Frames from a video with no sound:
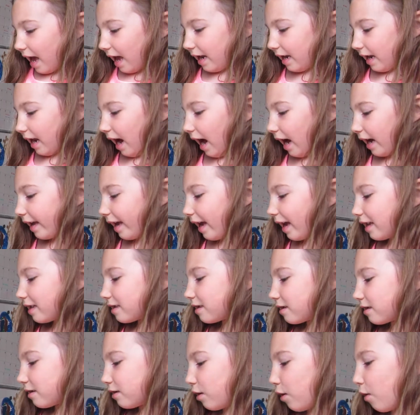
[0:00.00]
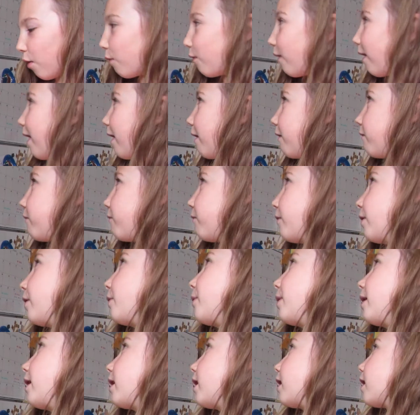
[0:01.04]
and I had to go
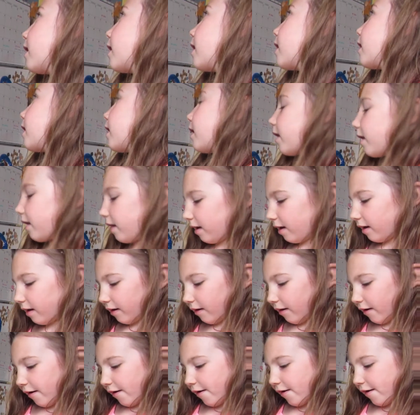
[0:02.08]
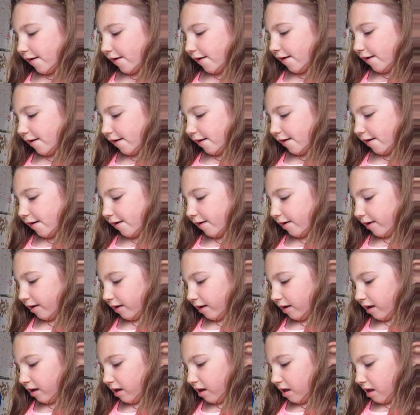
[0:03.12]
everywhere. No, but you didn't have to go to the bank when you're at
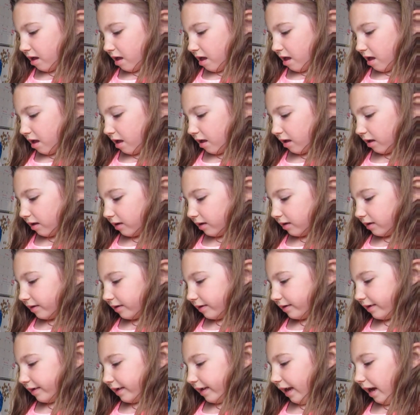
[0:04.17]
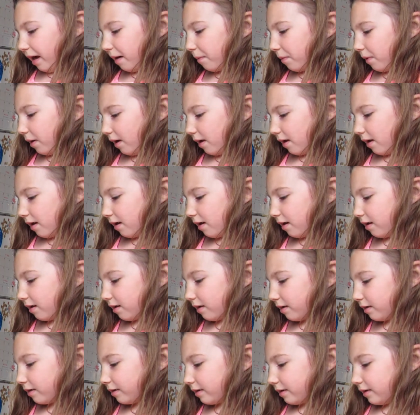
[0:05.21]
church. Yeah, but
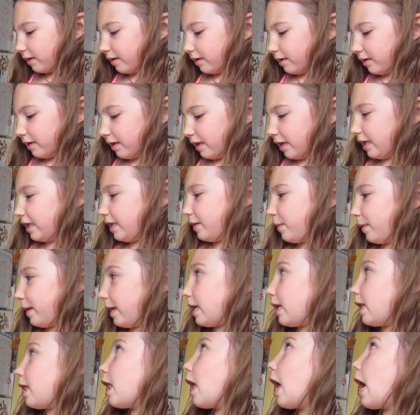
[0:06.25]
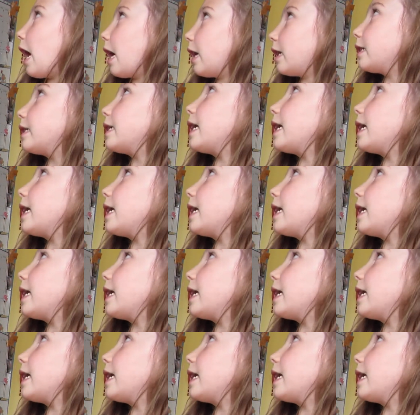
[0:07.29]
it's been a long